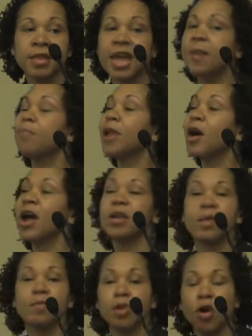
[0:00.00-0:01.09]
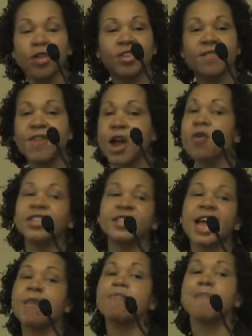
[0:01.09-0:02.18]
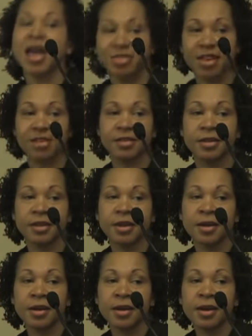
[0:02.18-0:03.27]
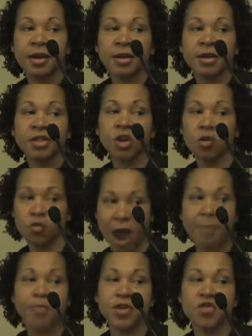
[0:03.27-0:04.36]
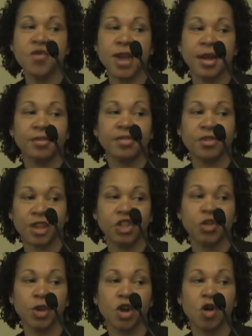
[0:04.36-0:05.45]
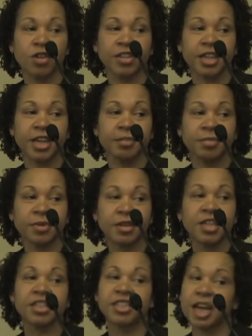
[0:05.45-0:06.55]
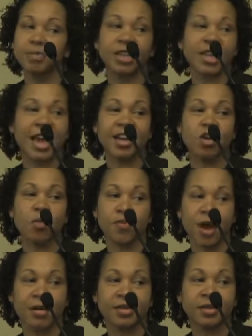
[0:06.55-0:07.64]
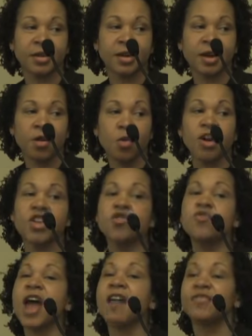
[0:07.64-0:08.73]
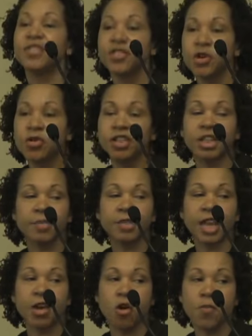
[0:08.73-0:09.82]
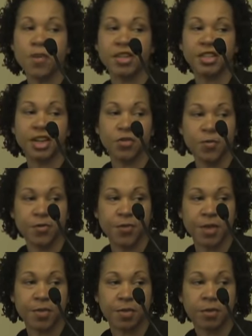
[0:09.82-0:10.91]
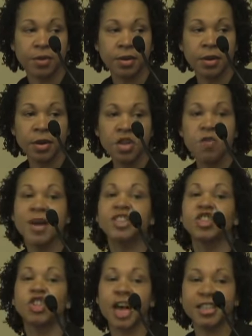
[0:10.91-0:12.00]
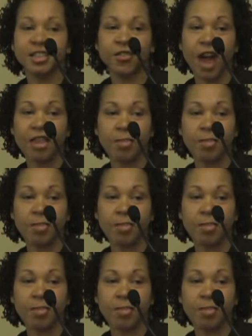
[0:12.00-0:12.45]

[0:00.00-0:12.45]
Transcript: they imply, employ the very same methods to wrap you in so that you would go to sleep, to subjugate and oppress. What do you have to do to subjugate or oppress any group of people? You must justify